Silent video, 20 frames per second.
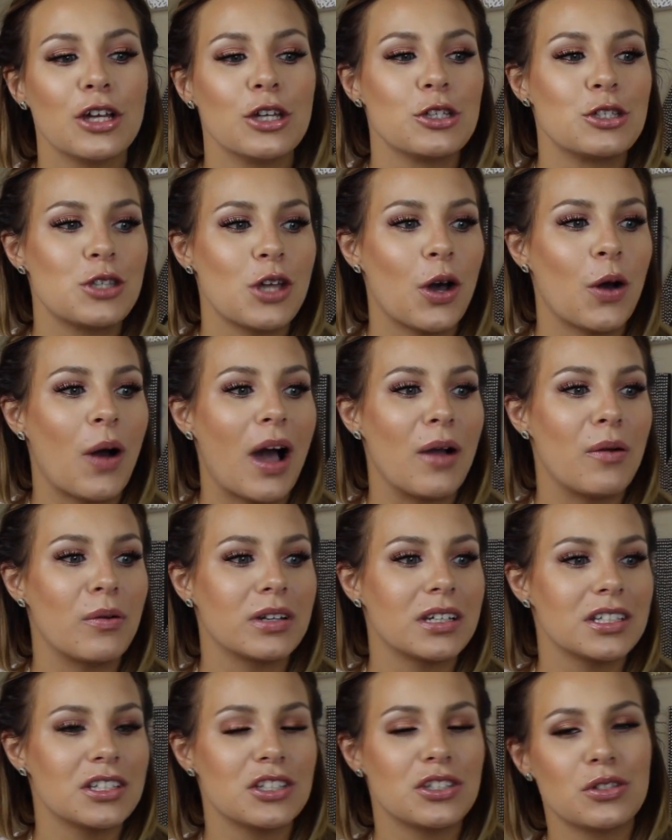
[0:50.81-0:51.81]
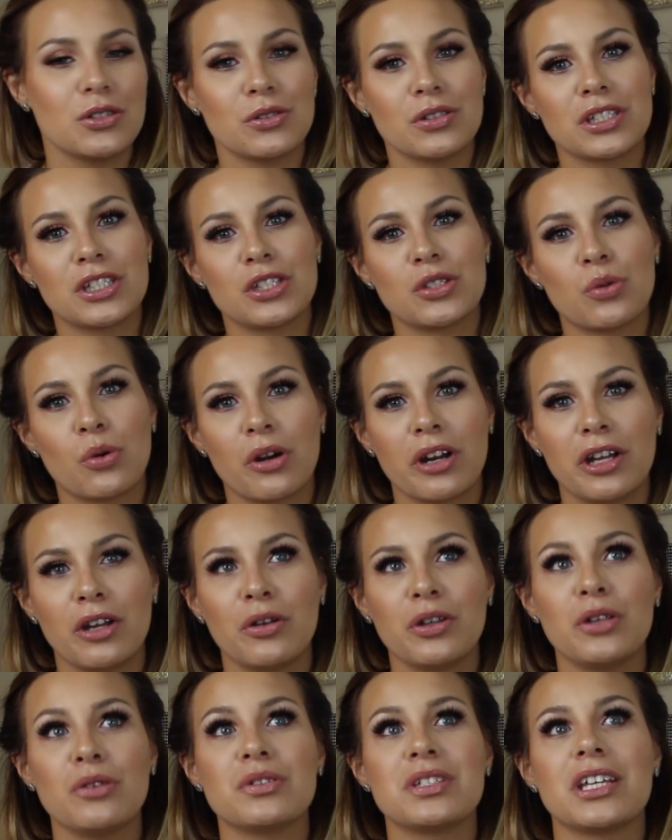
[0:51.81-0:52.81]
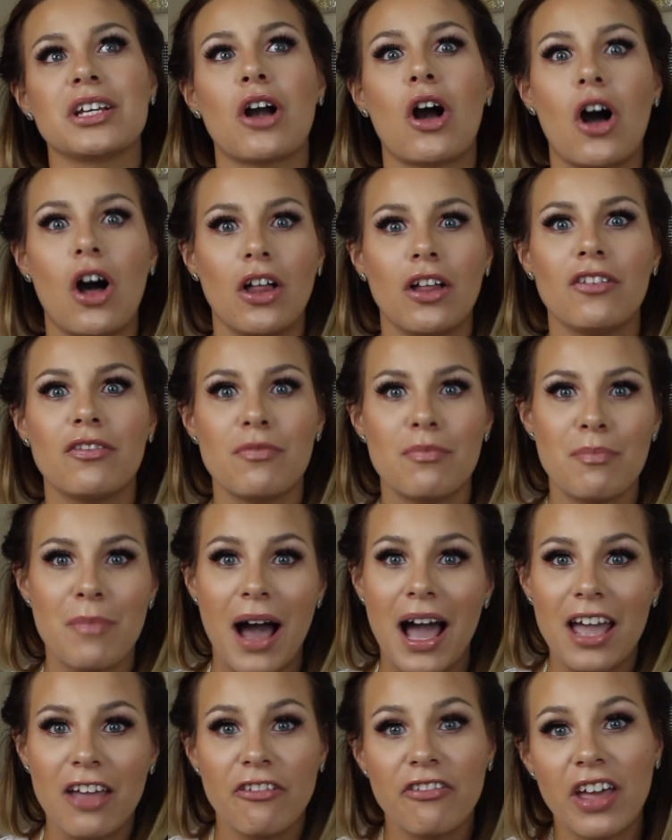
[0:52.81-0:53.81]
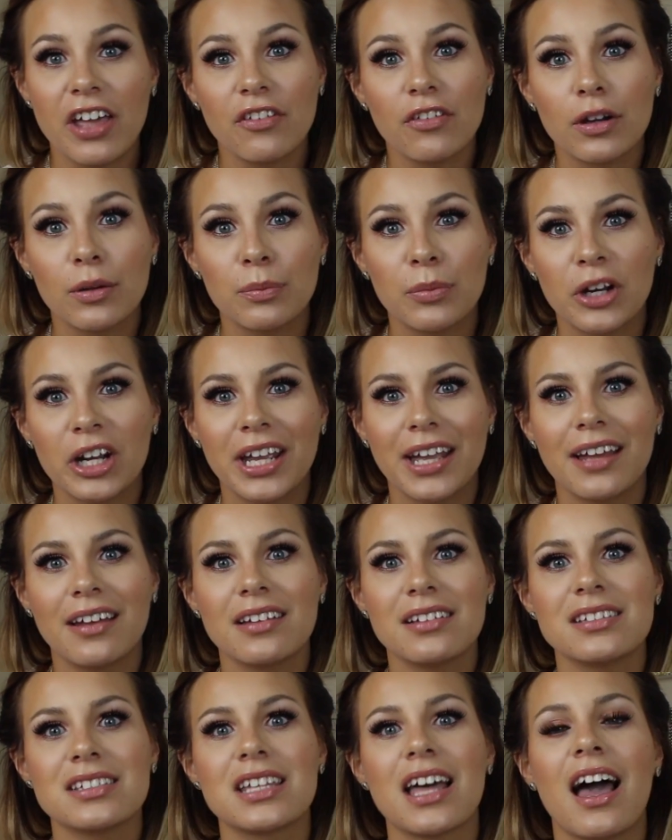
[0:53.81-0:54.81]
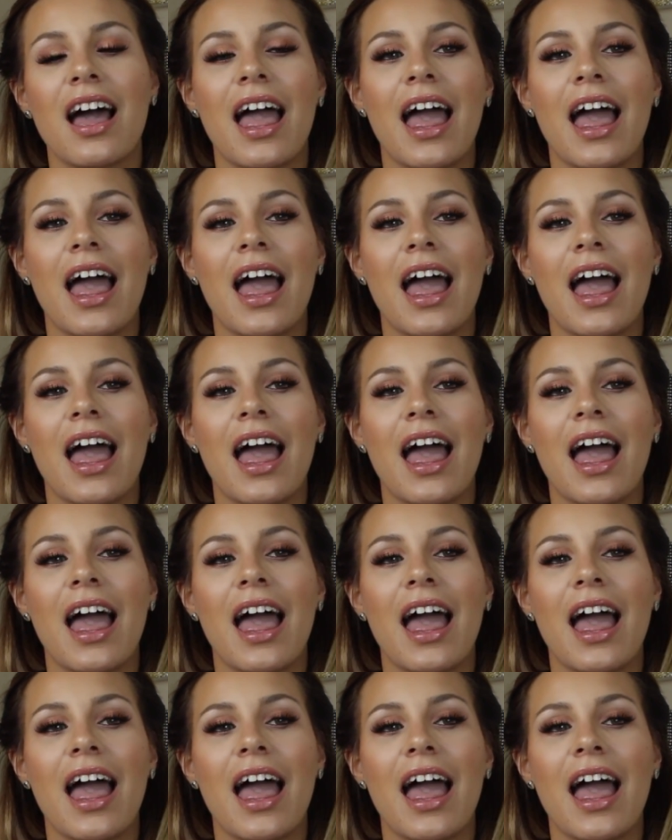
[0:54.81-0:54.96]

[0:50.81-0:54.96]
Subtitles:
So I wanted to do a tutorial using all of my favorite brands.